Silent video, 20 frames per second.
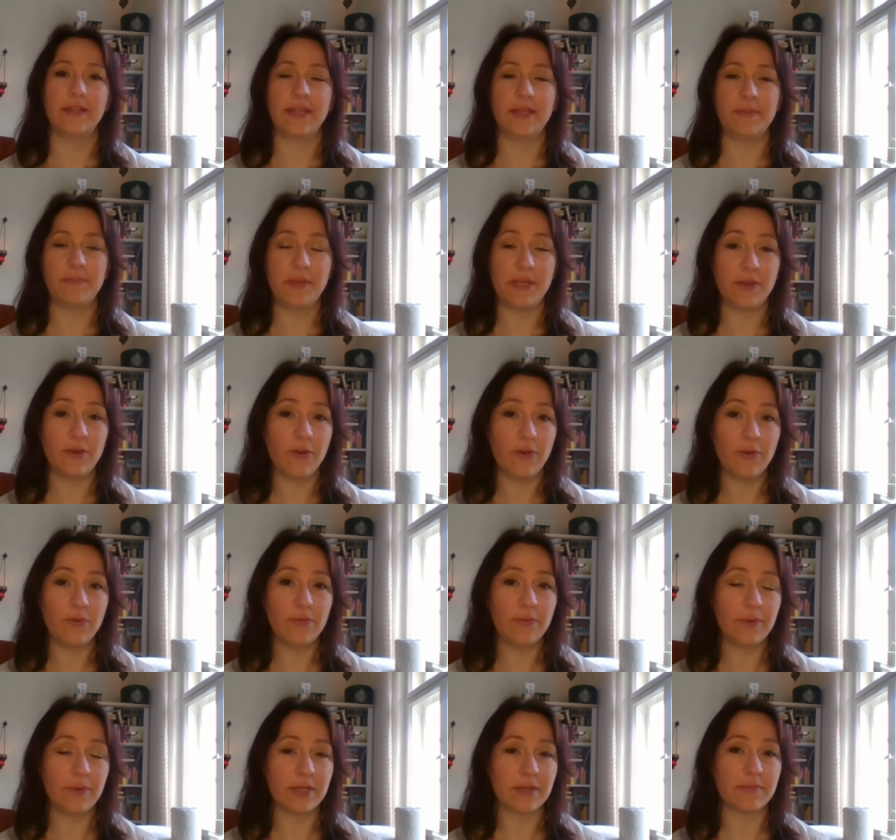Let me
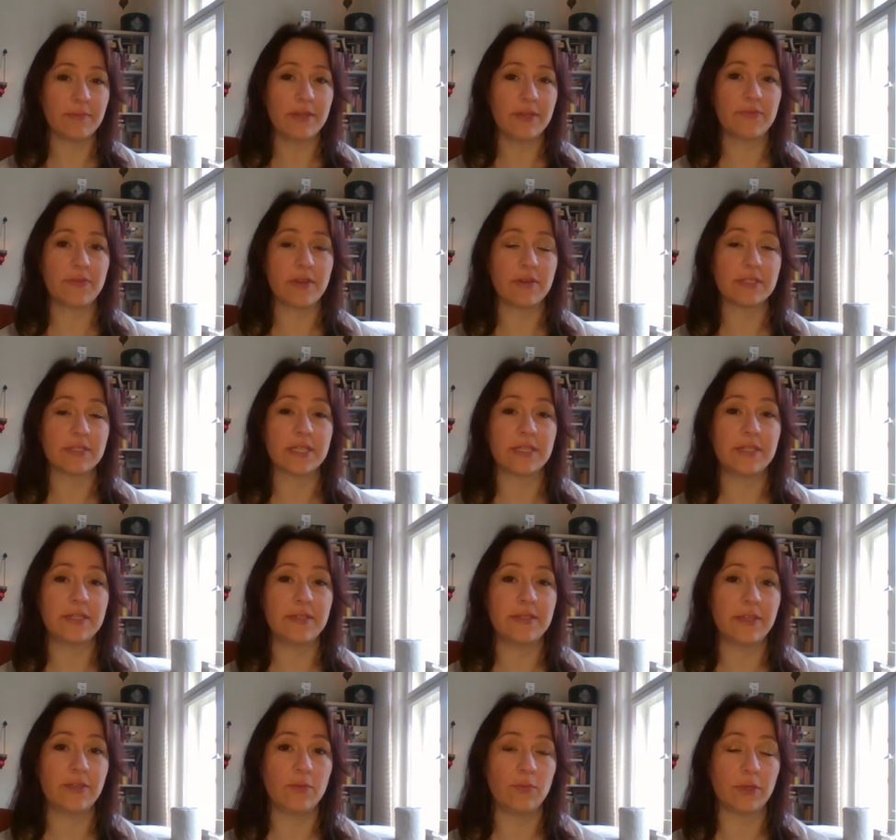know if there's
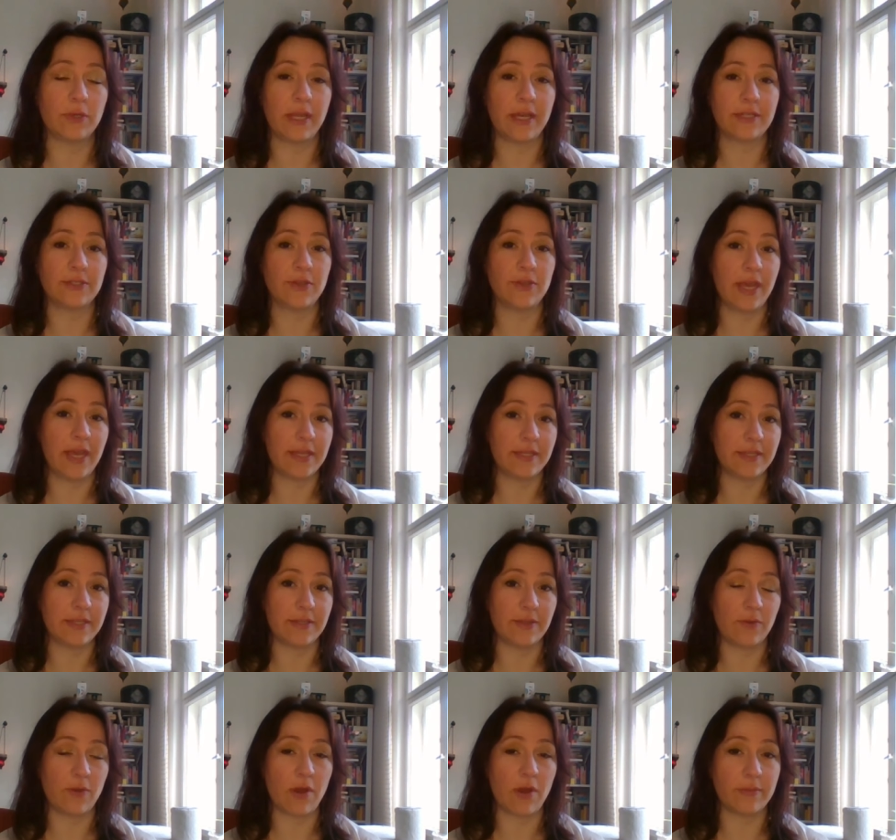anything you would like to add
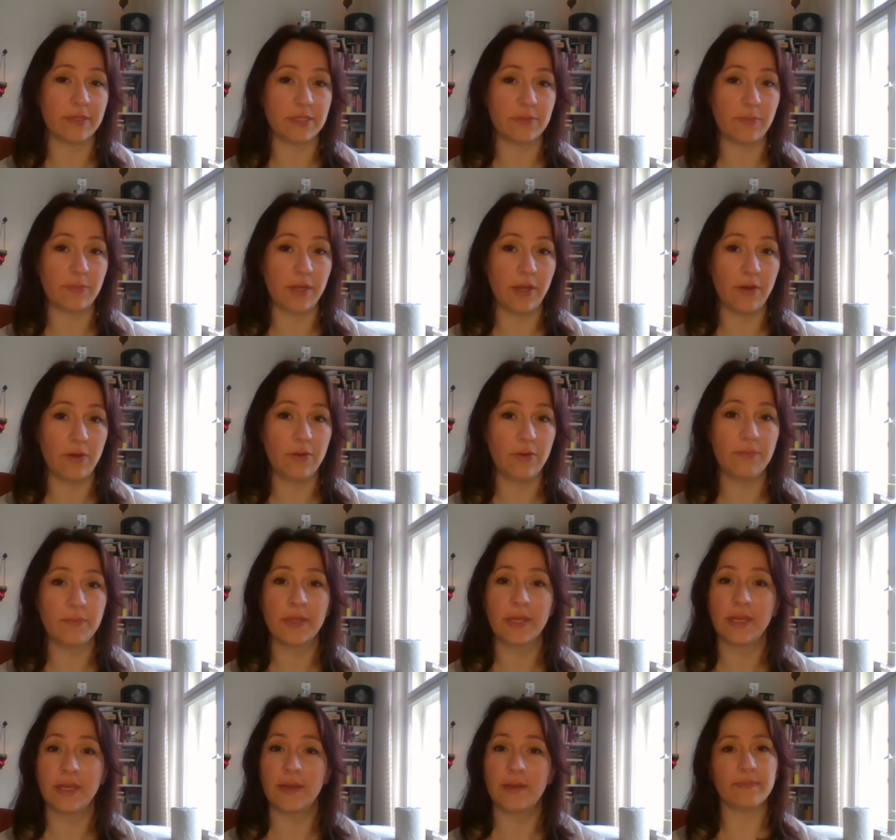in the comments below.
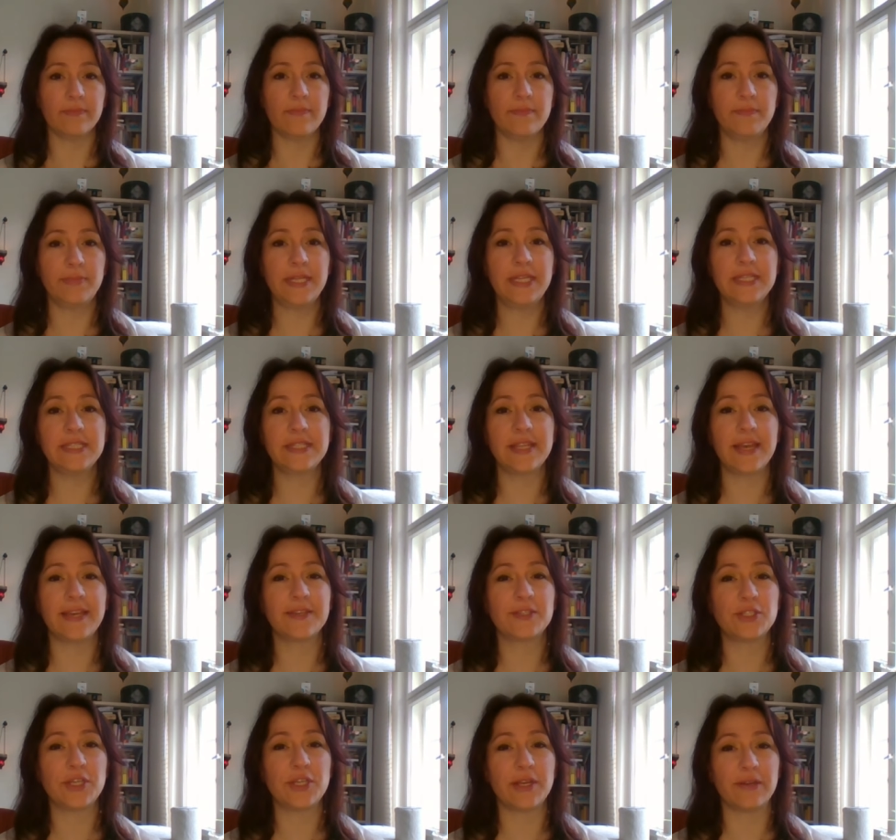Please
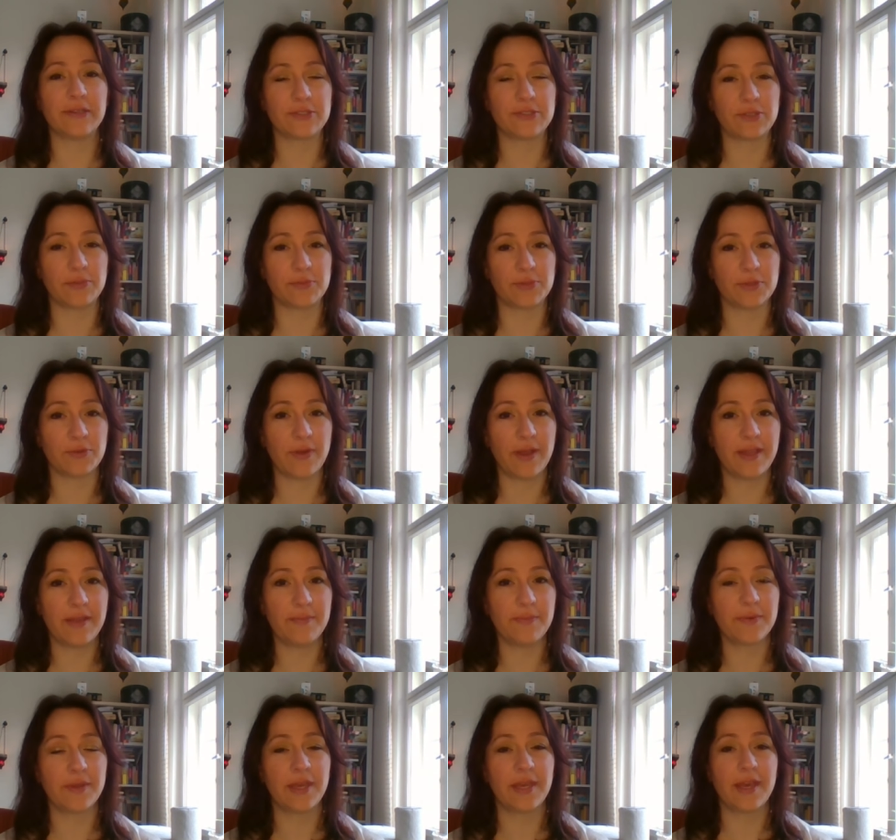like, share, and subscribe.